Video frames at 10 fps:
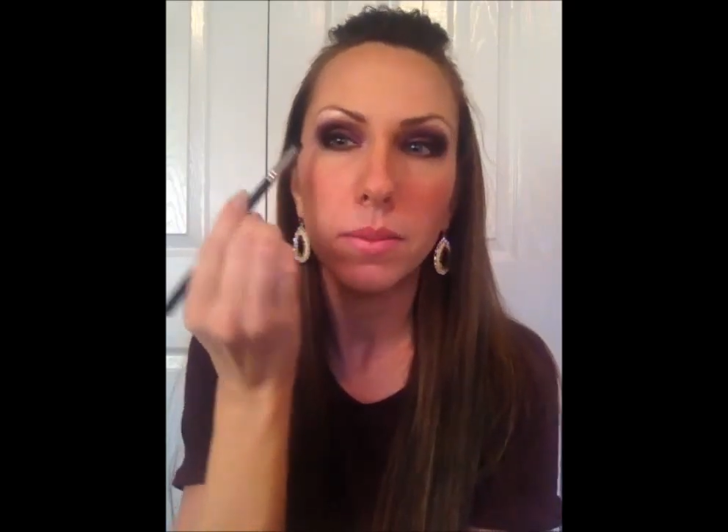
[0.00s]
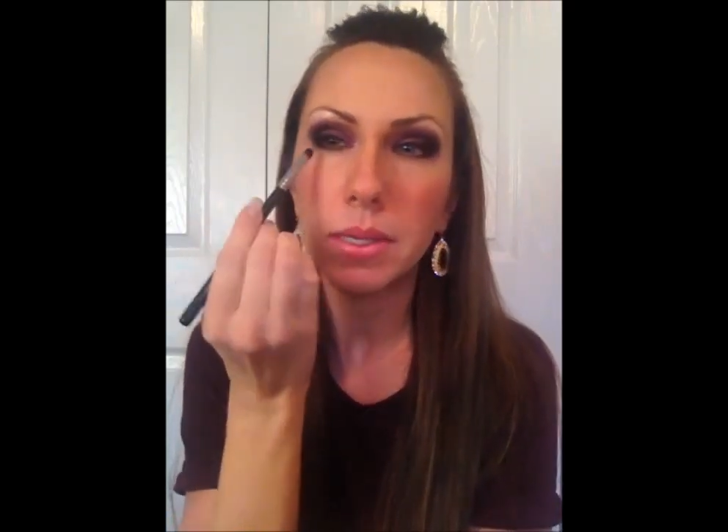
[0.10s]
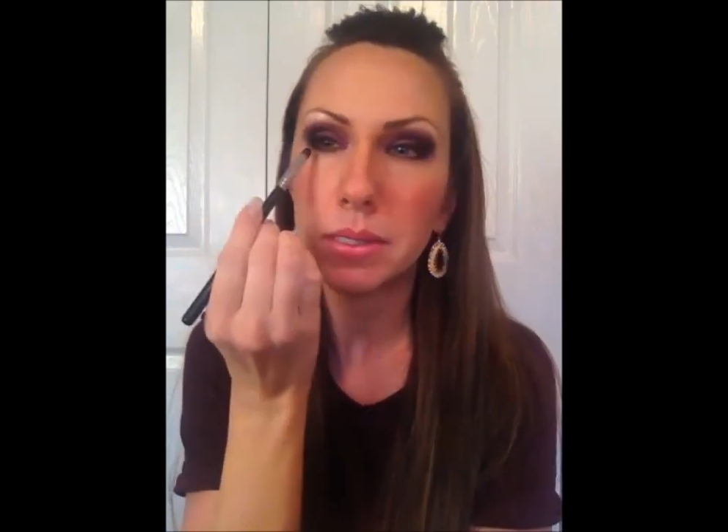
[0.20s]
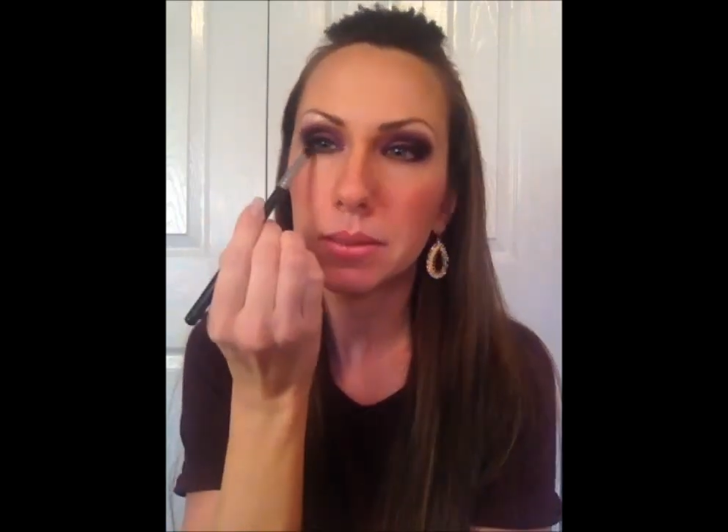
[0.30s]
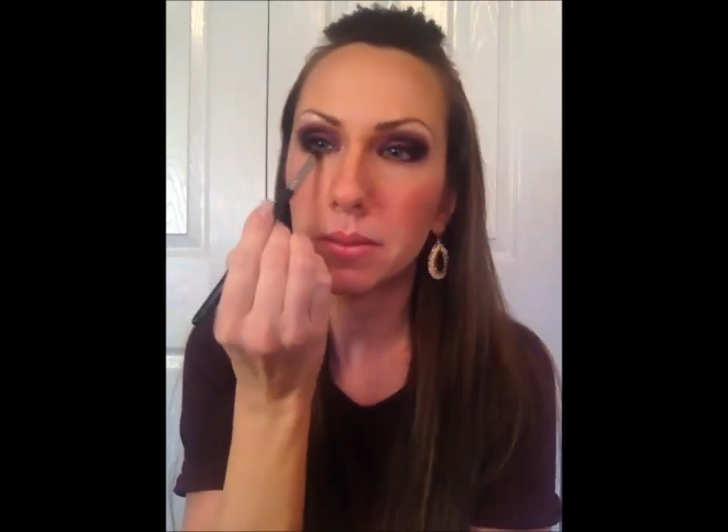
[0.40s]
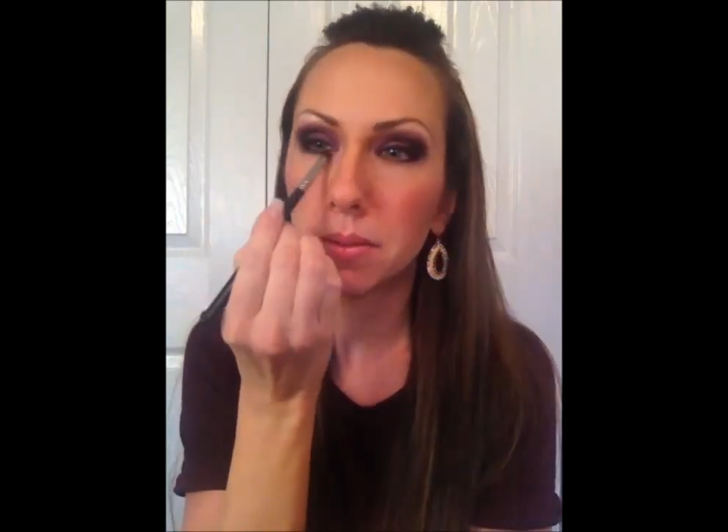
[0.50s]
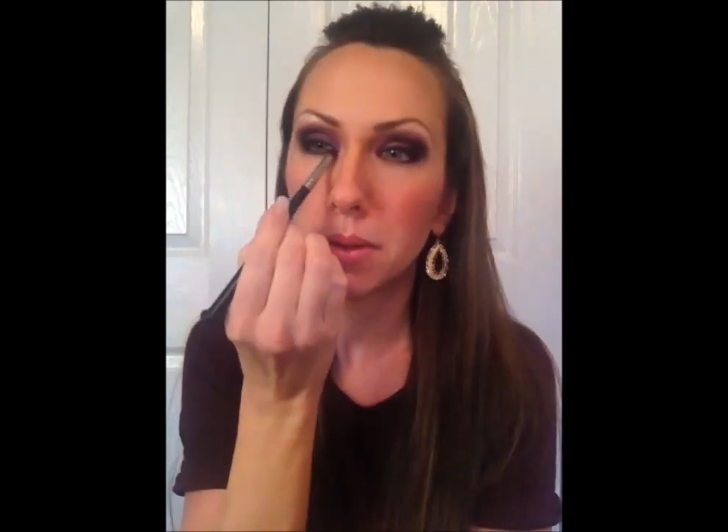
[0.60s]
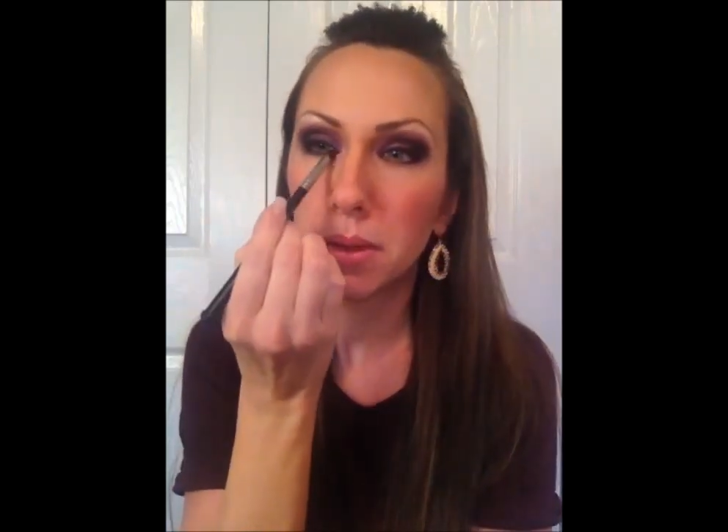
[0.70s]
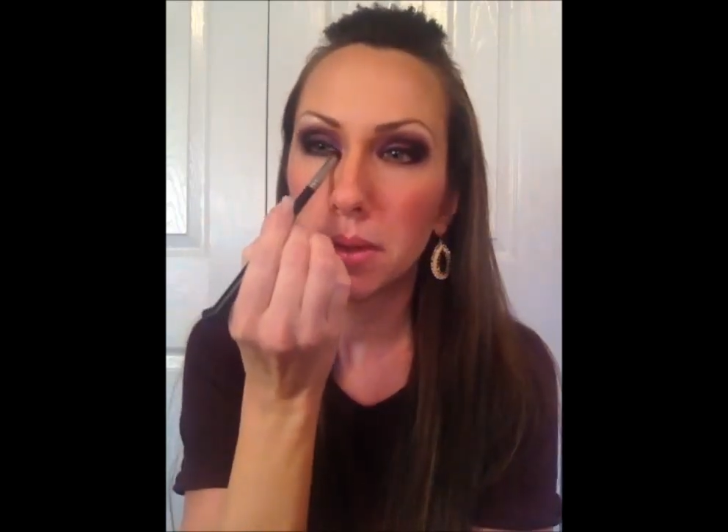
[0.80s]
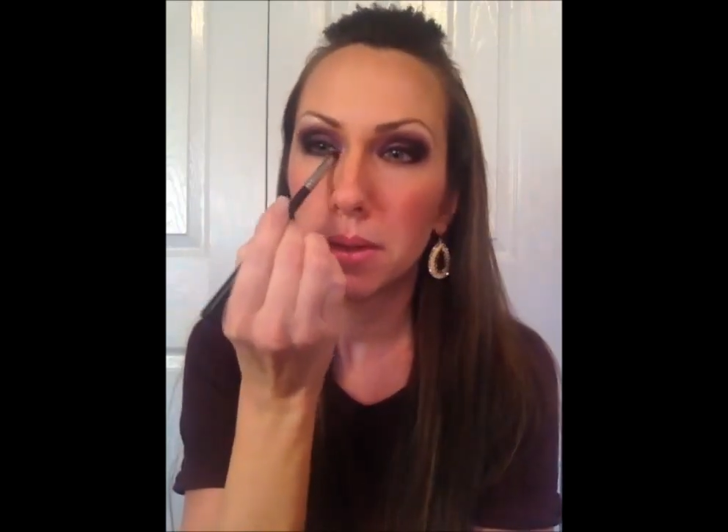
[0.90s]
bit so
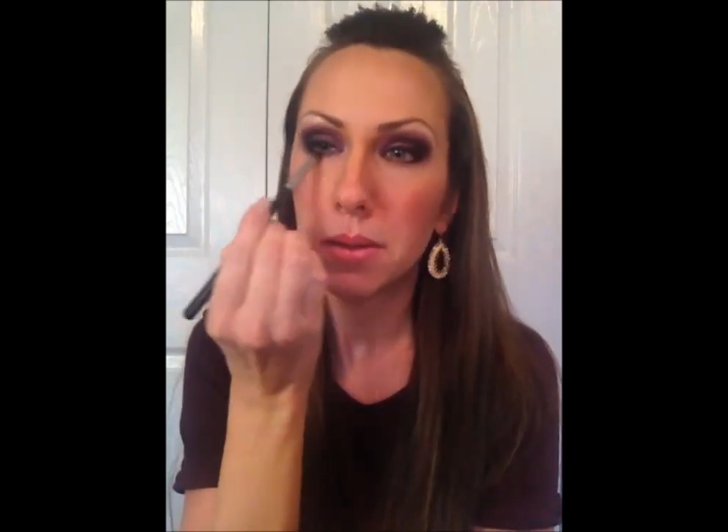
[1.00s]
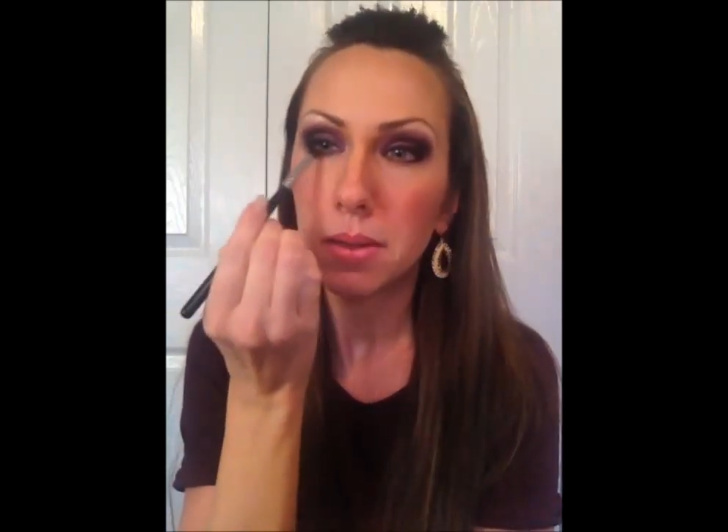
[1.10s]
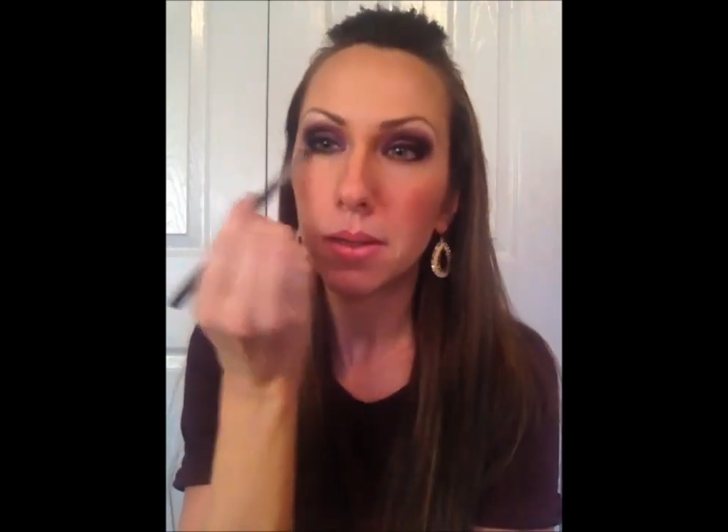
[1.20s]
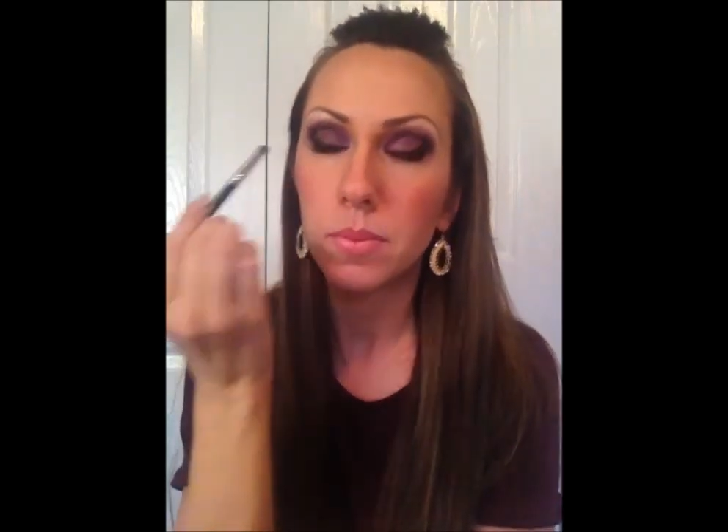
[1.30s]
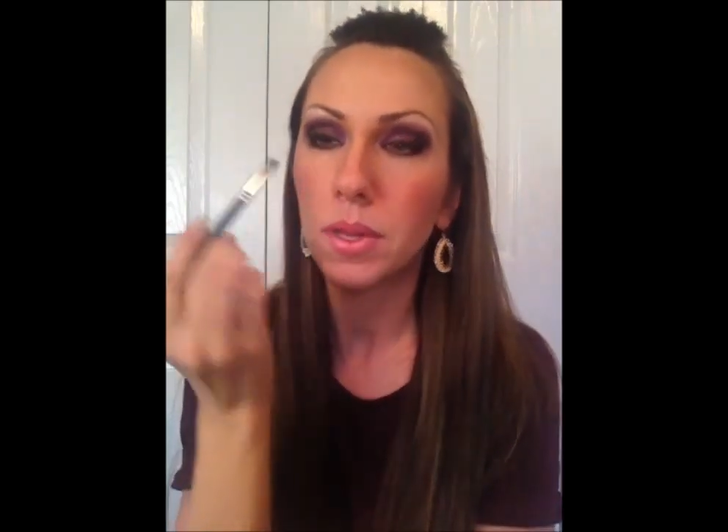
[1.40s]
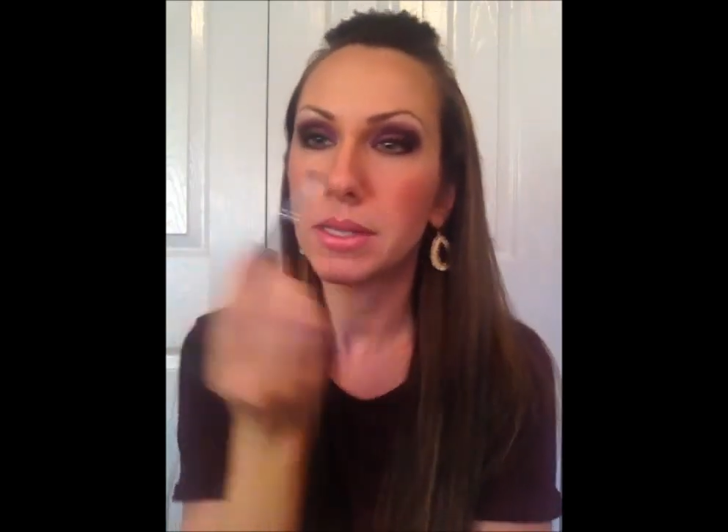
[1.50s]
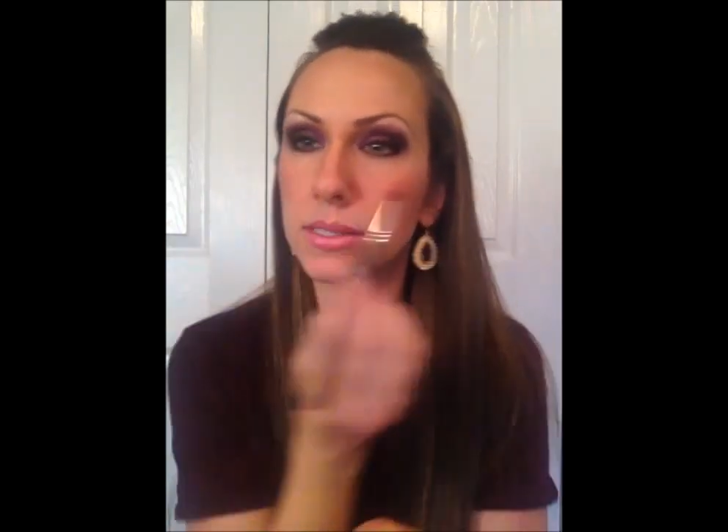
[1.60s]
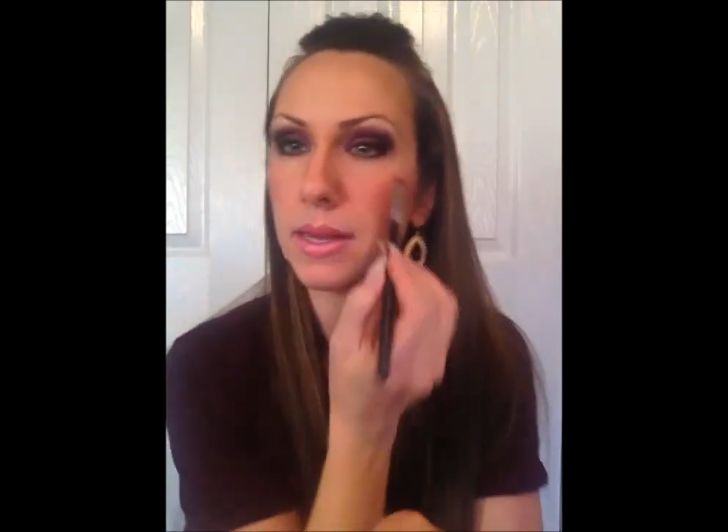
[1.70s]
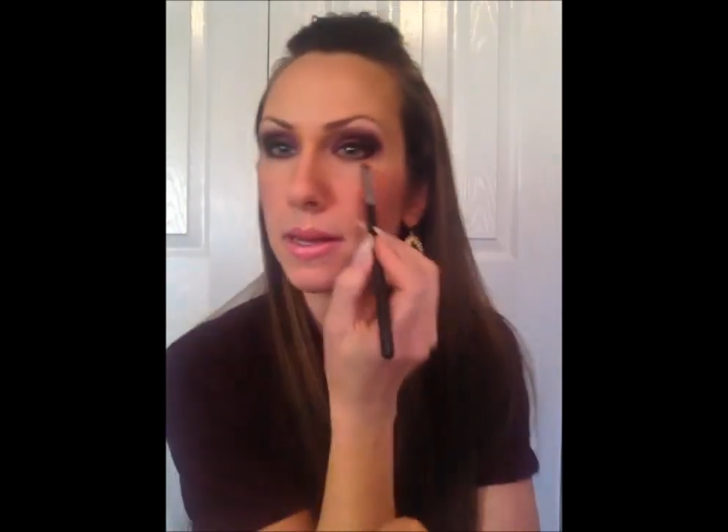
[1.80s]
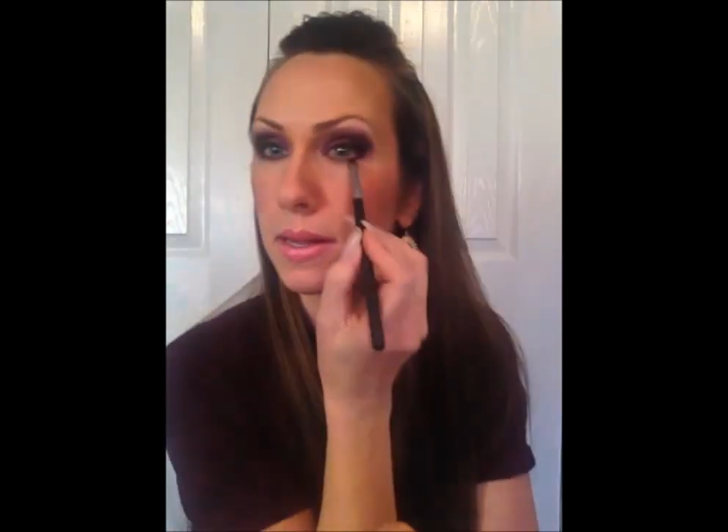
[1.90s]
it
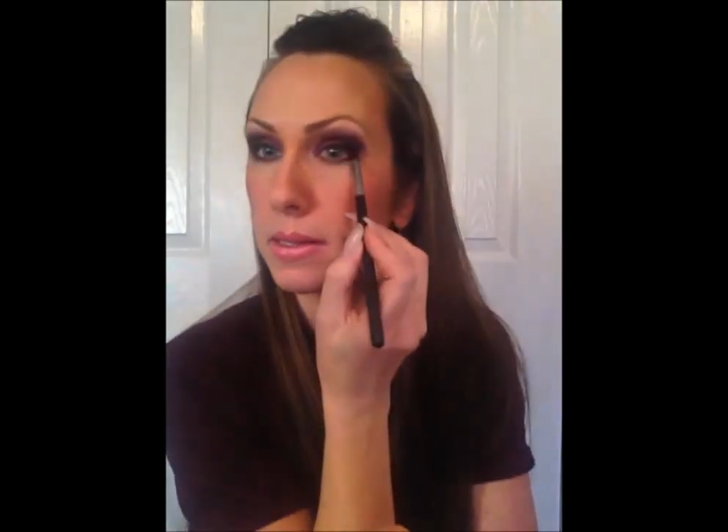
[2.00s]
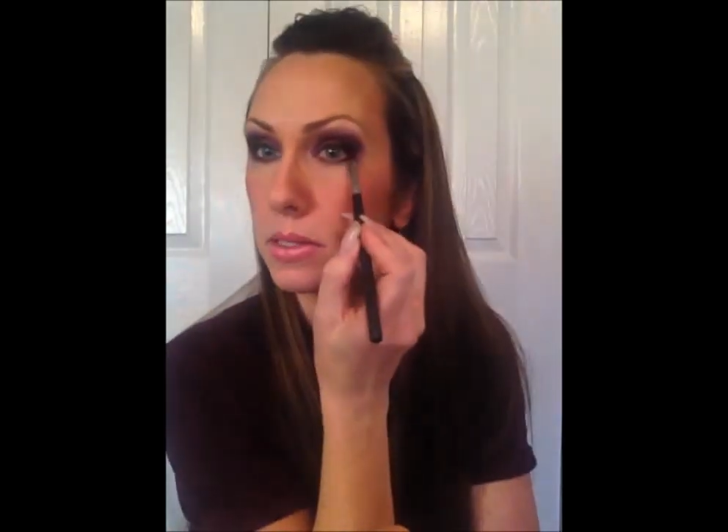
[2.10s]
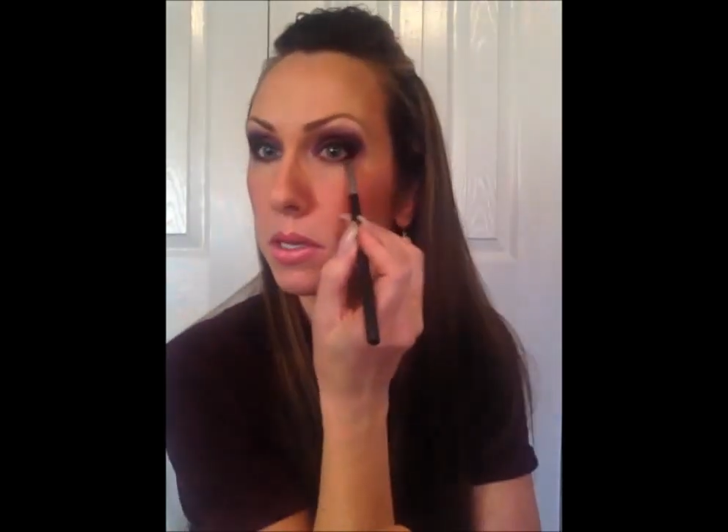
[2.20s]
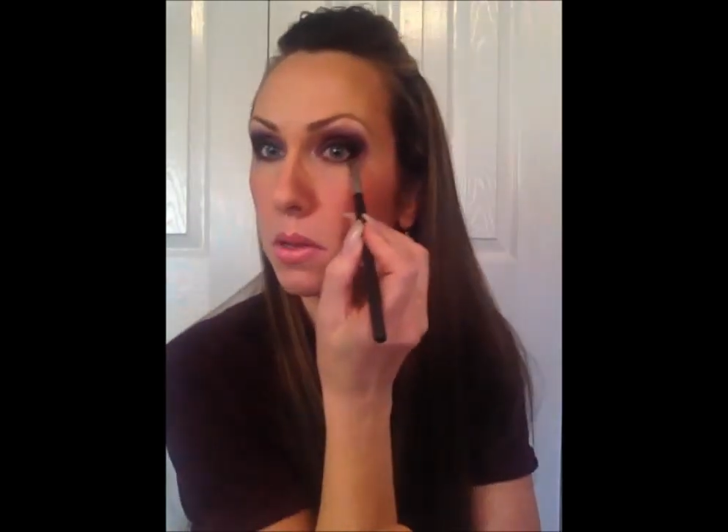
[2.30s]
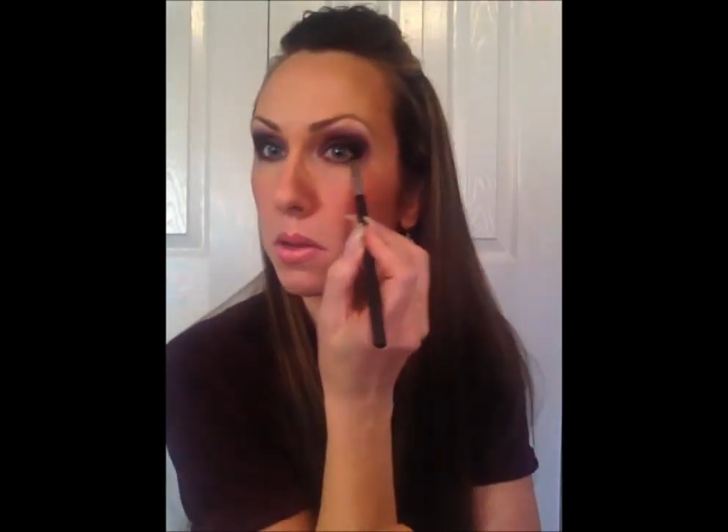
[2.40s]
blends that edge.